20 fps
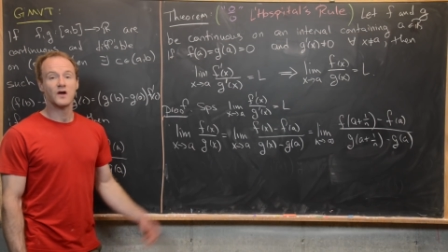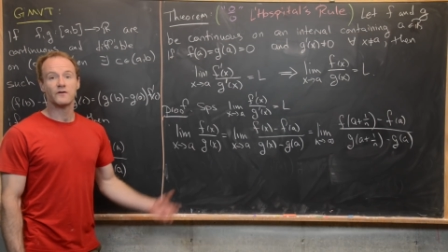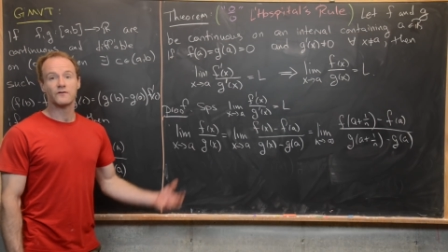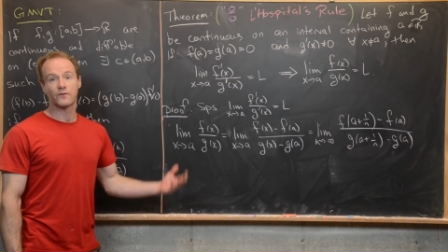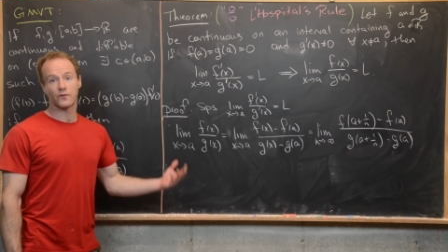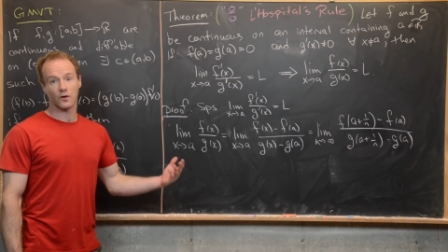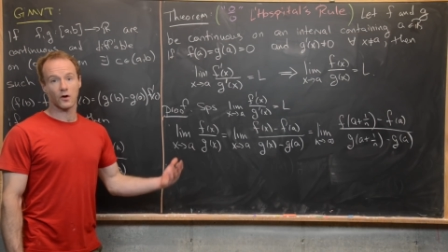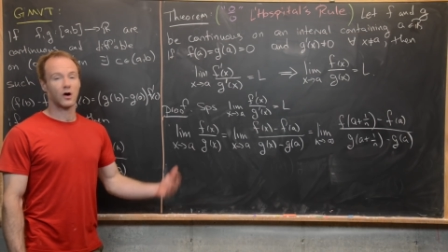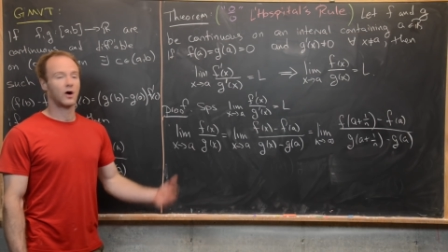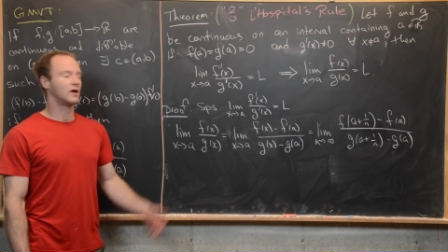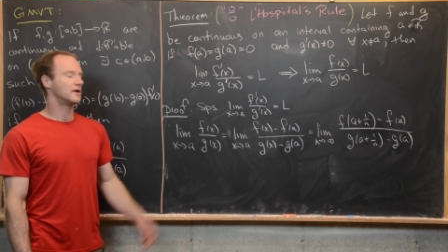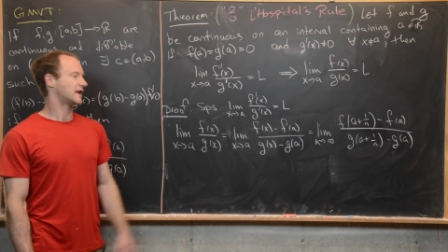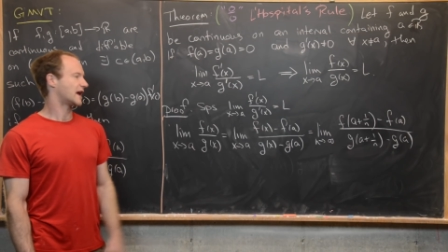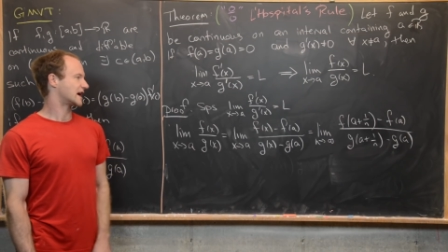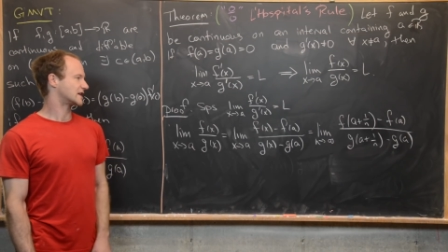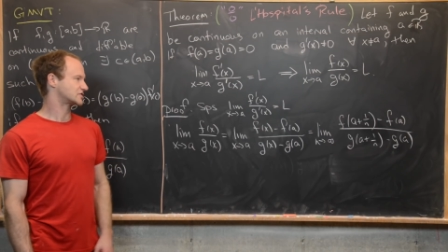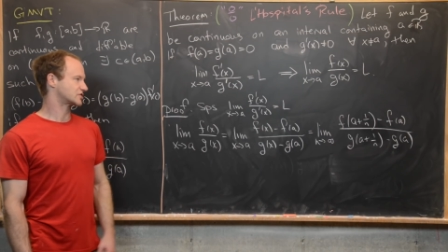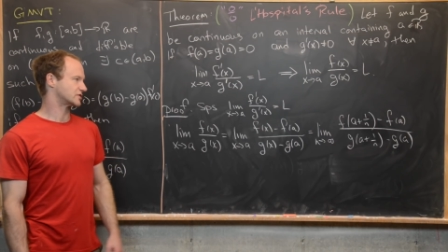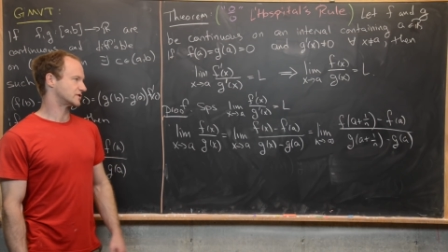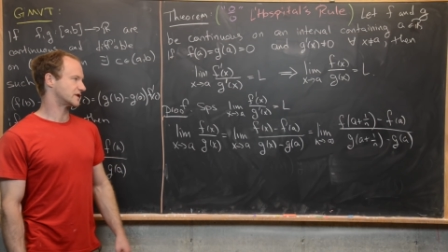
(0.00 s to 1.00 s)
for all
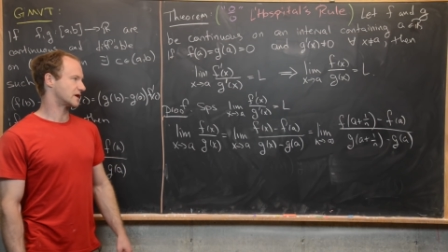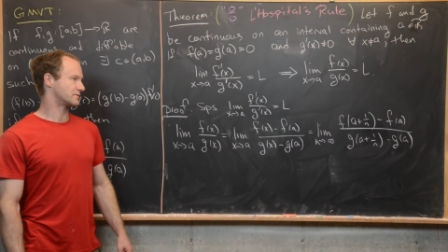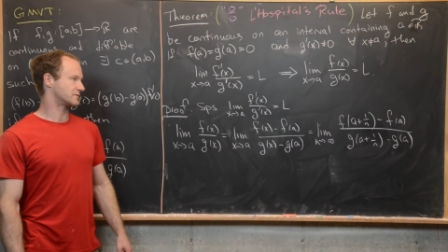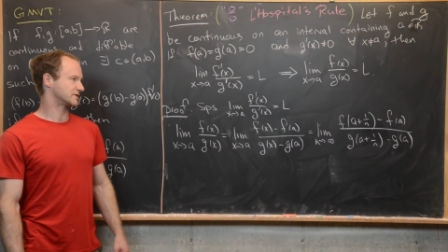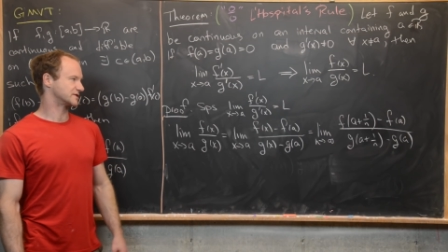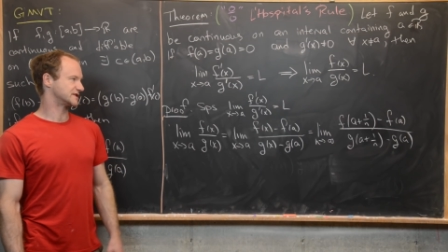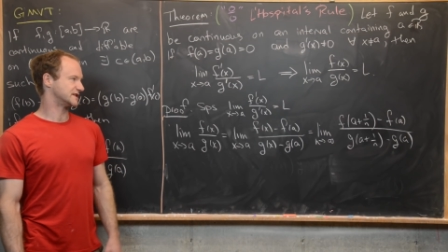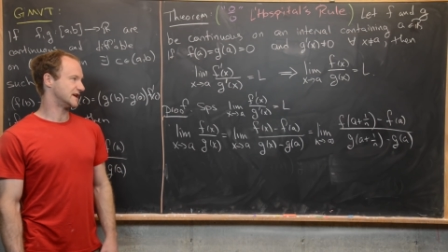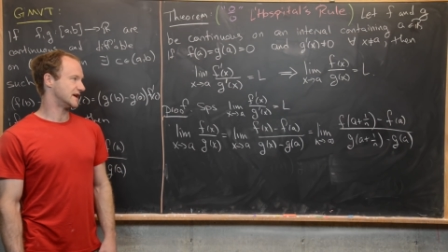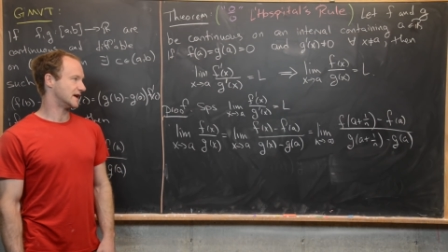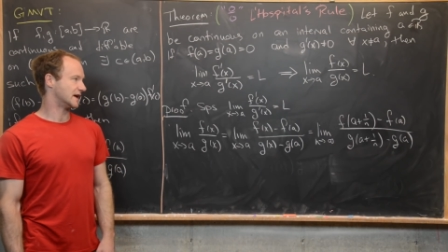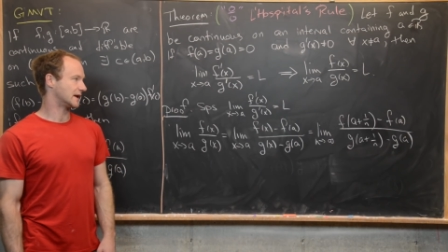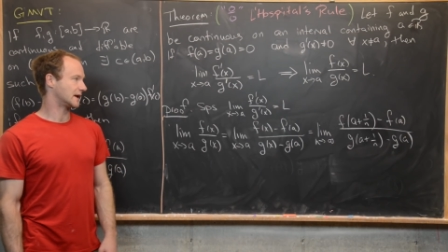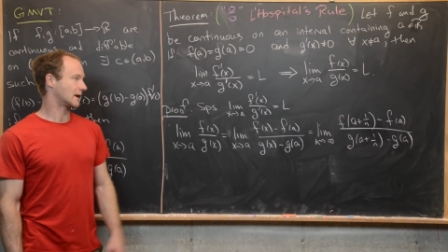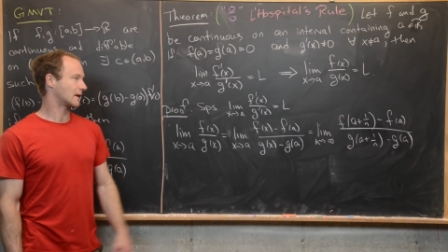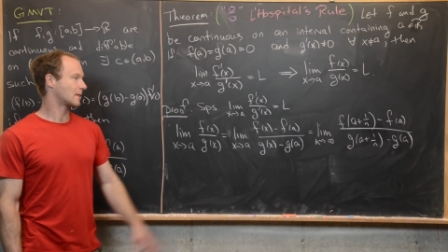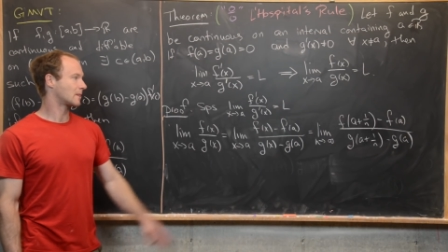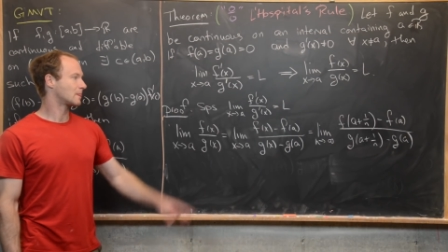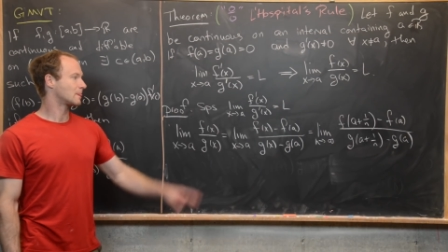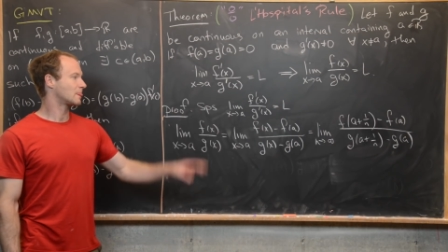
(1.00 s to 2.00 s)
natural numbers
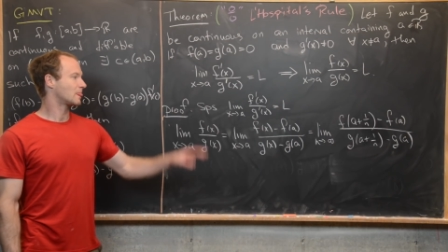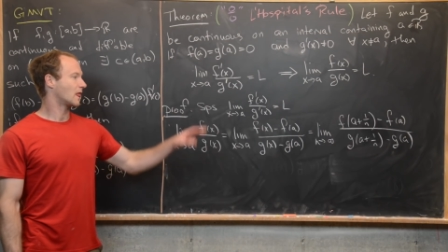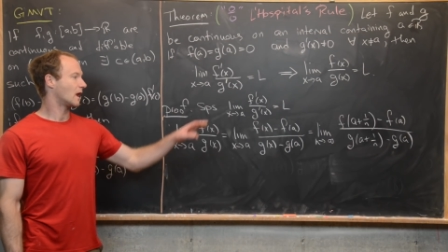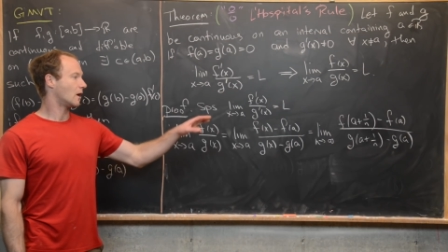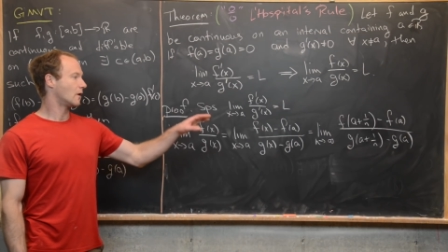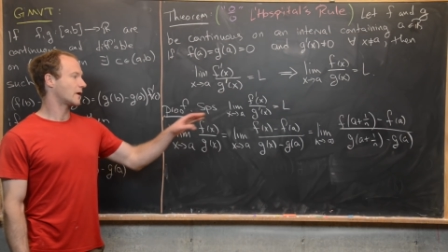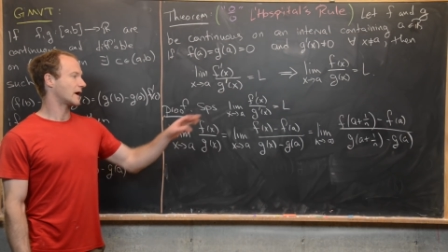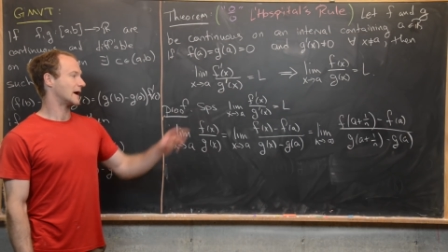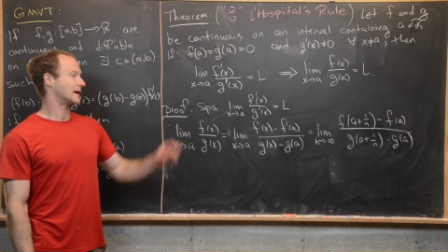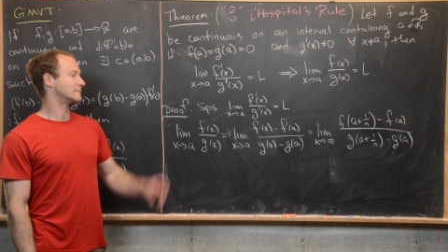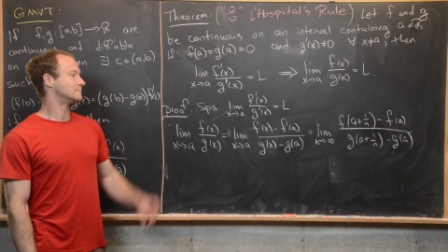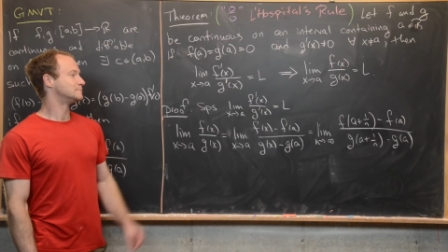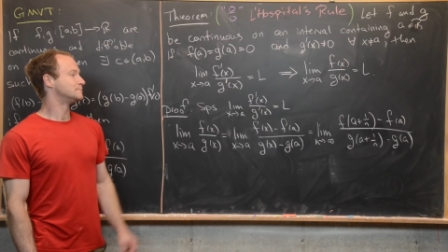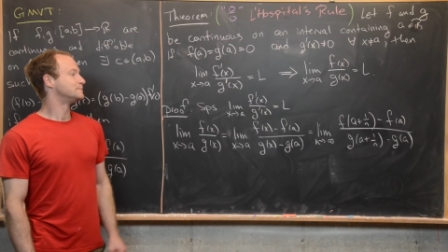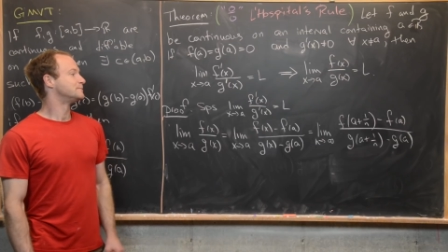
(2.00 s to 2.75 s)
n. Okay.